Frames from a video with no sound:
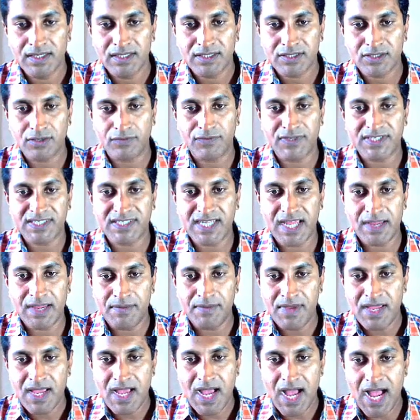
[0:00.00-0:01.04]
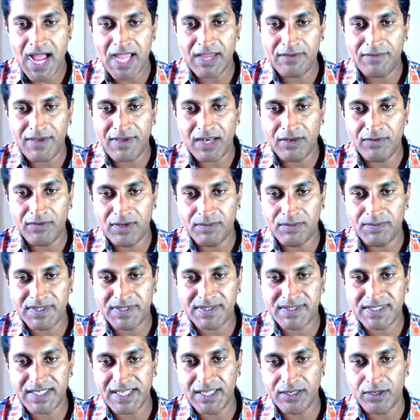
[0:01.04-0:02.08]
So first time I value will be
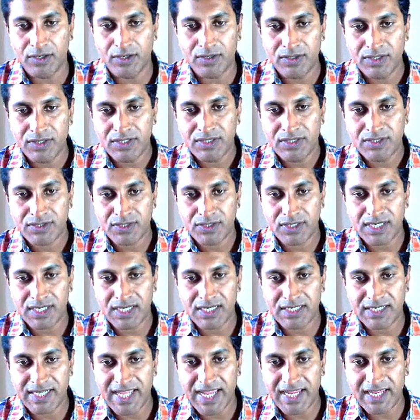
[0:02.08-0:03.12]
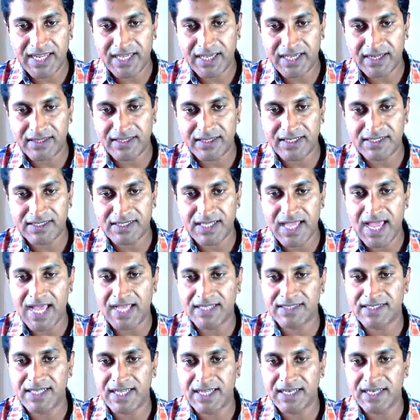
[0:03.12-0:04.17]
0, so it will take here this
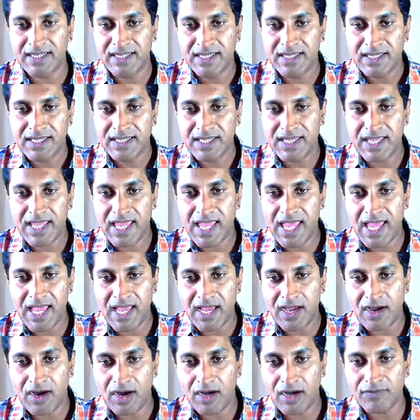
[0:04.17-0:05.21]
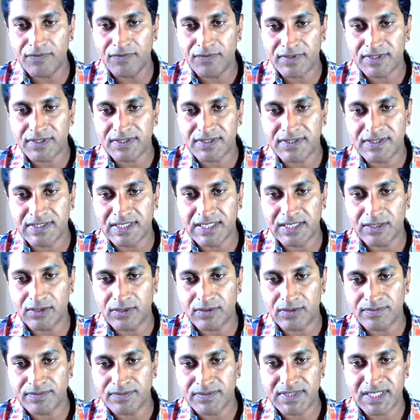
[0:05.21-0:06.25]
as an A of
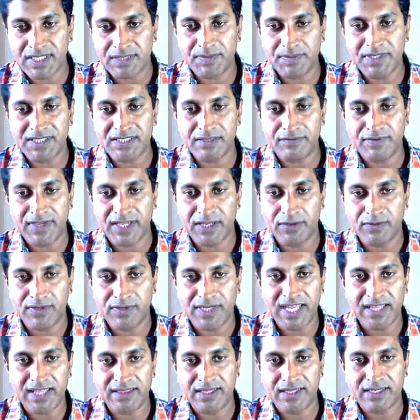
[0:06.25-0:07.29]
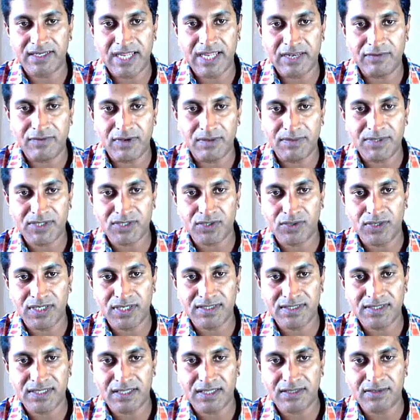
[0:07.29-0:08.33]
0. That means if I give 10, the 10 will be stored
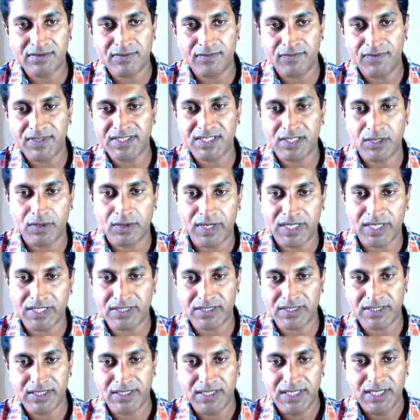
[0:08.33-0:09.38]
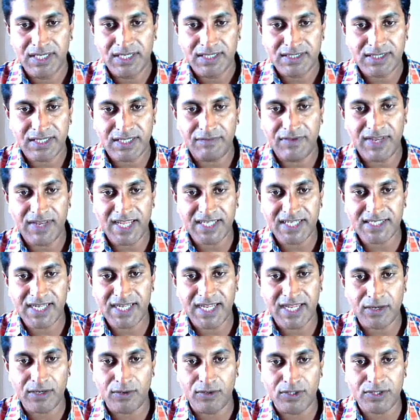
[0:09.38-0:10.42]
in that first location. Same way next
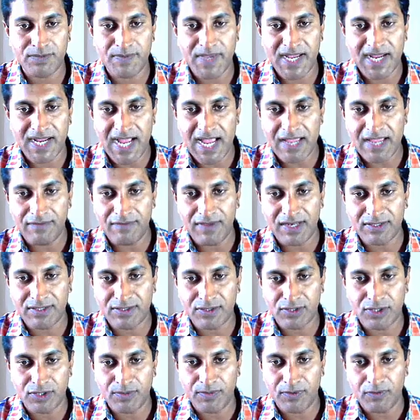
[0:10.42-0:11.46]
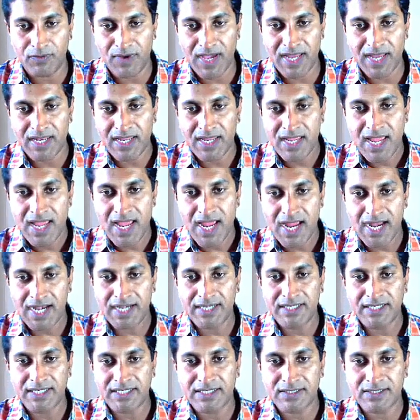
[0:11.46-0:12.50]
again goes back, I value is going to be 1
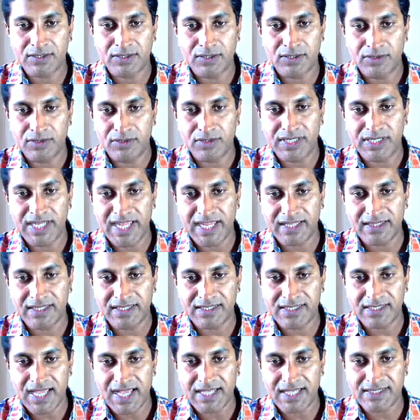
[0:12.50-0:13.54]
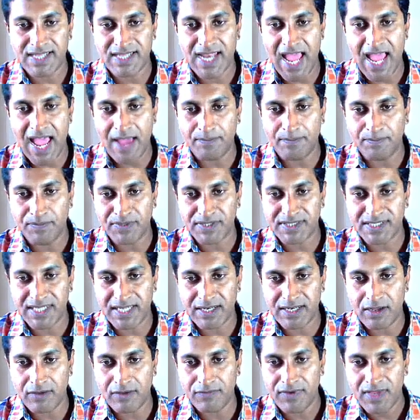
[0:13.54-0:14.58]
and it is going to take this as an
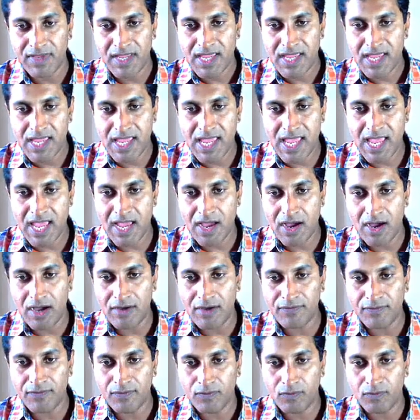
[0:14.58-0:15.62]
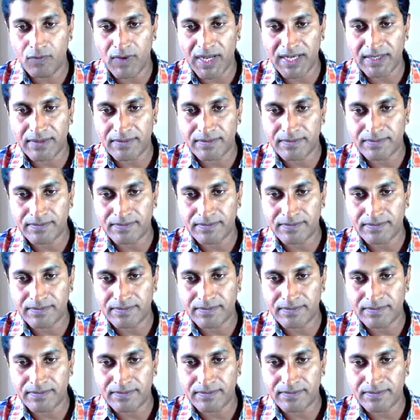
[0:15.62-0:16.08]
ampersand of A of 1.